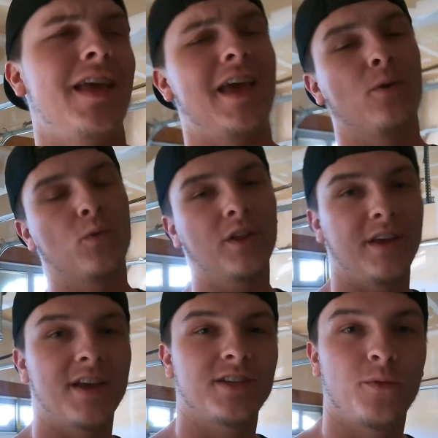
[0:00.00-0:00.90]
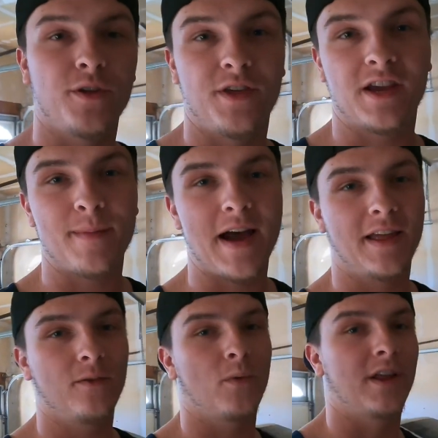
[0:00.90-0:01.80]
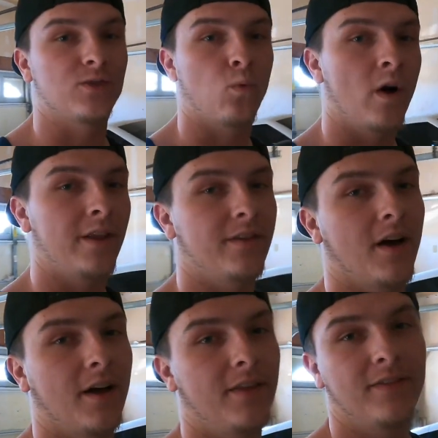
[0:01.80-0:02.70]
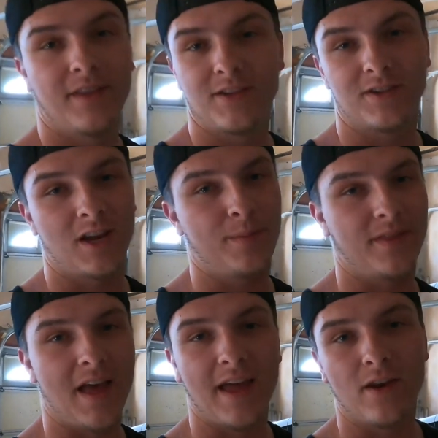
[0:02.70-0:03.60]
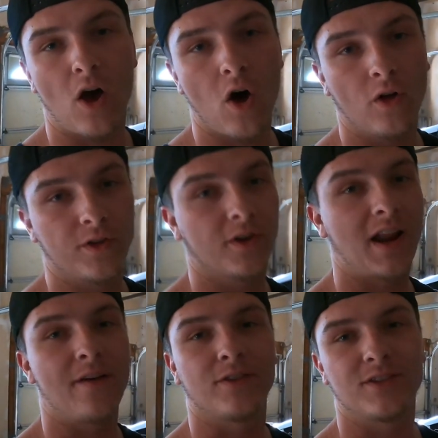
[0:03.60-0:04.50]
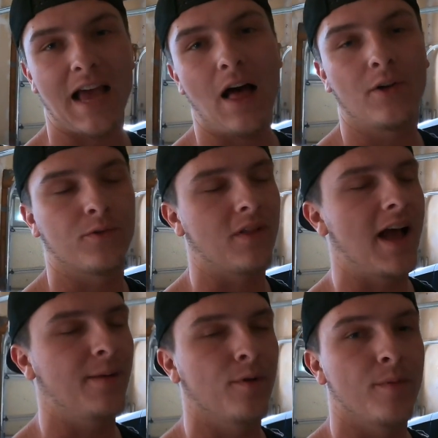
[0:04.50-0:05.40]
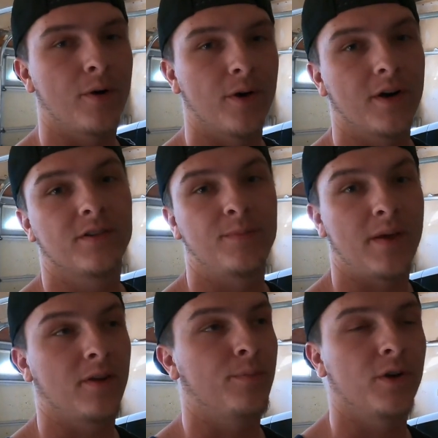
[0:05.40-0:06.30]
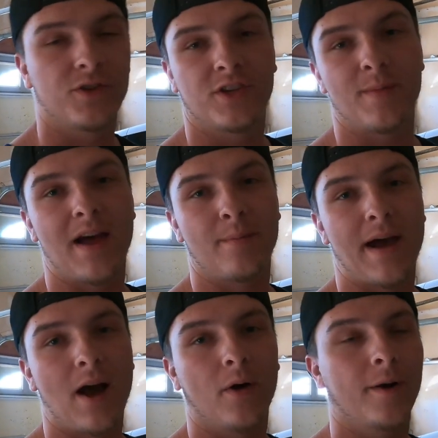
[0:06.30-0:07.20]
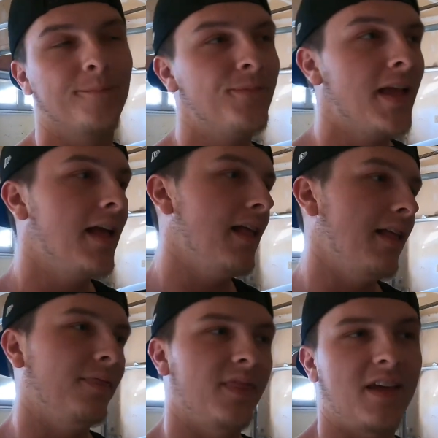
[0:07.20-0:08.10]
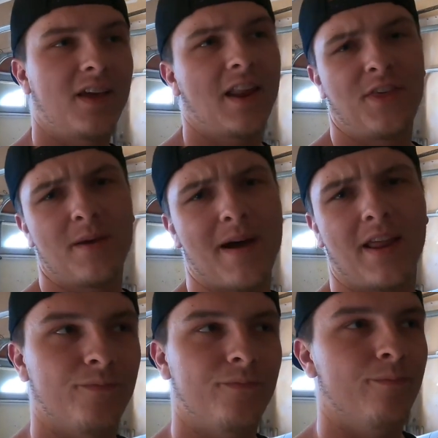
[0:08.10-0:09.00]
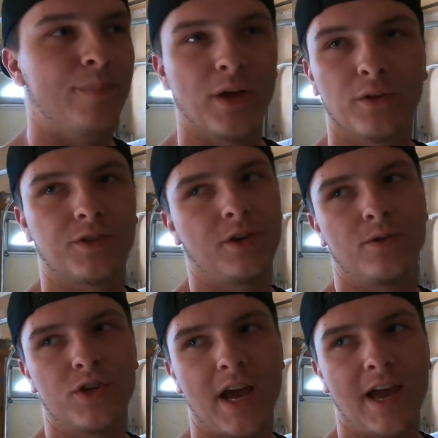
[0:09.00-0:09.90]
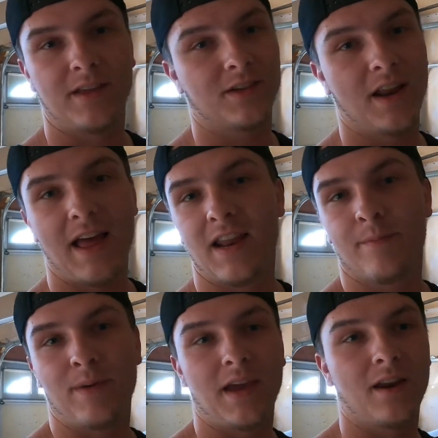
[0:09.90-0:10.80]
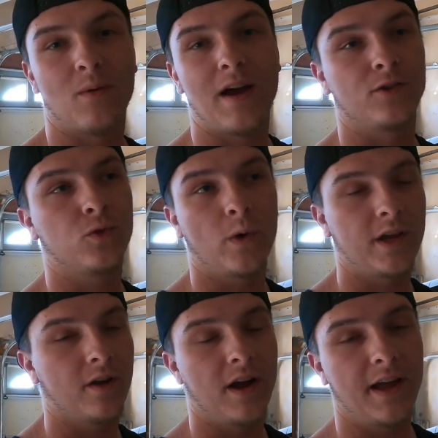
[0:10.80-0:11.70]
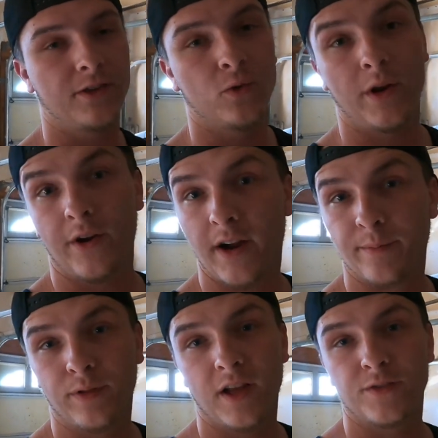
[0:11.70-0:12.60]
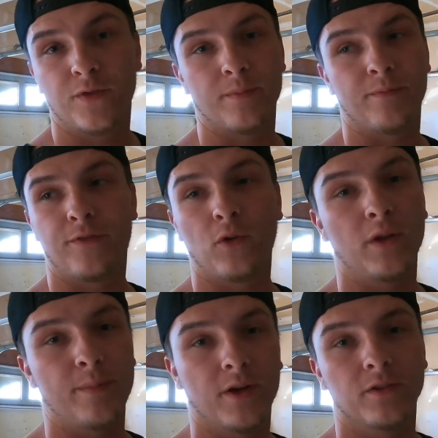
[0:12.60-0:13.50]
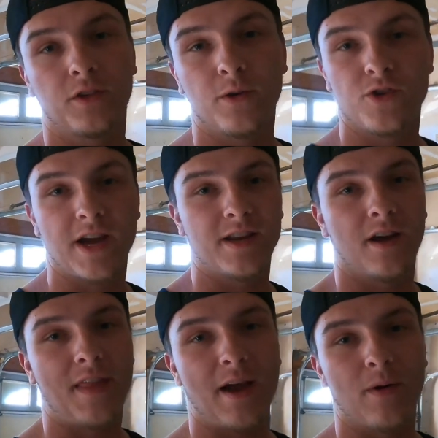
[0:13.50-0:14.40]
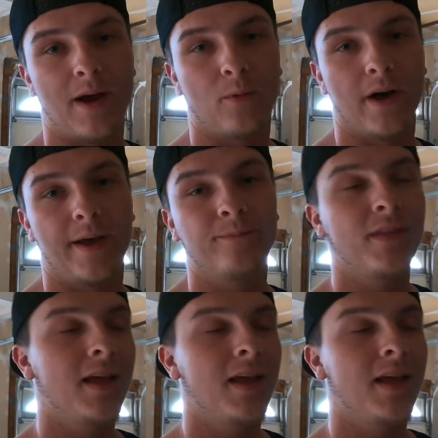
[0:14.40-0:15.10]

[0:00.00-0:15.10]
It really isn't when you think about it. When it's one and done, this is gonna be the end all. You're gonna have a solid, reliable motor to be able to push this amount of power. You gotta think about it. Built 2J is gonna end up being around 20 grand plus for a fully built 2J done that right way.